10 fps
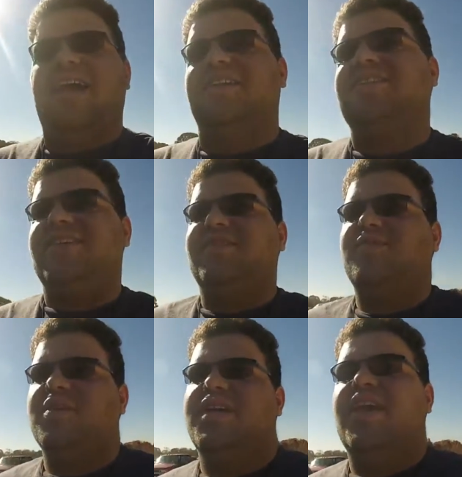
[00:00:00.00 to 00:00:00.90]
and see
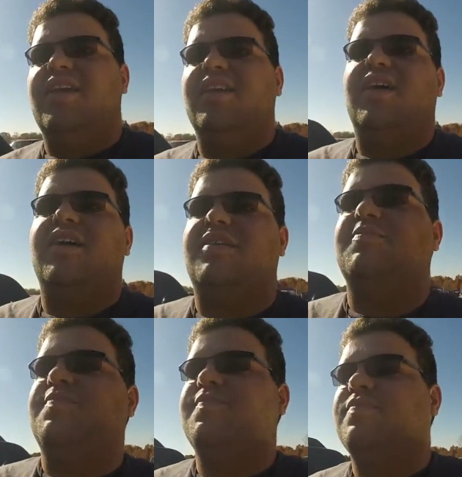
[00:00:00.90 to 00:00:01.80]
if we can
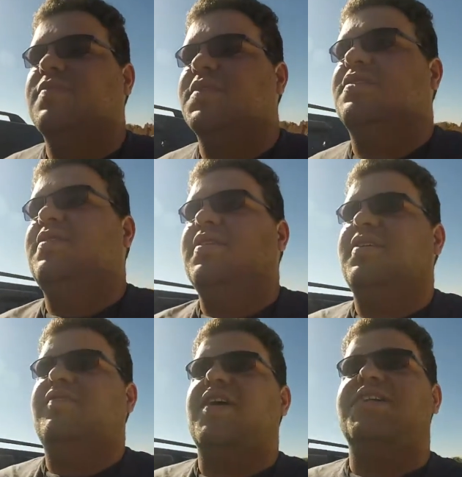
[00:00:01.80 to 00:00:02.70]

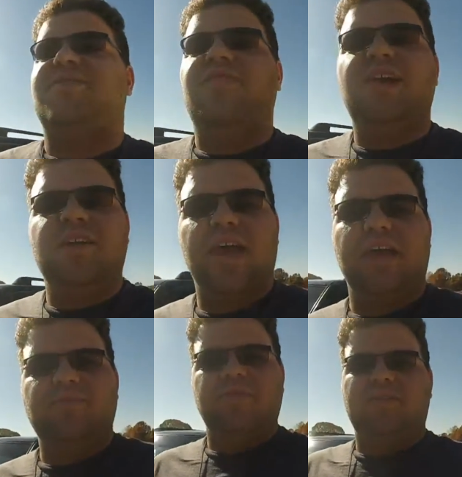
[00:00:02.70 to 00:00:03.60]
find some video
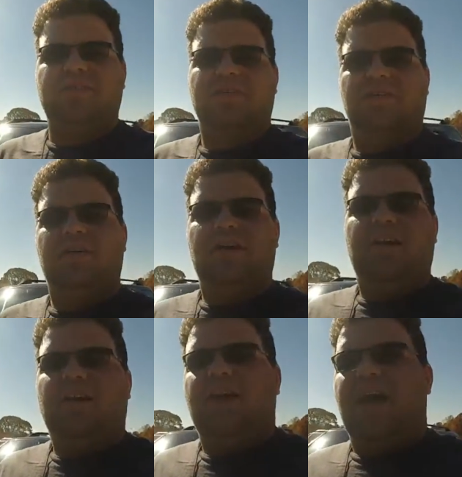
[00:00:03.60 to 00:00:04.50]
games
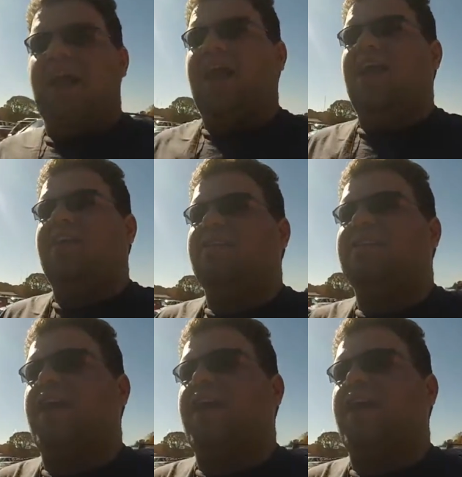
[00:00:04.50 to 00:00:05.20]
and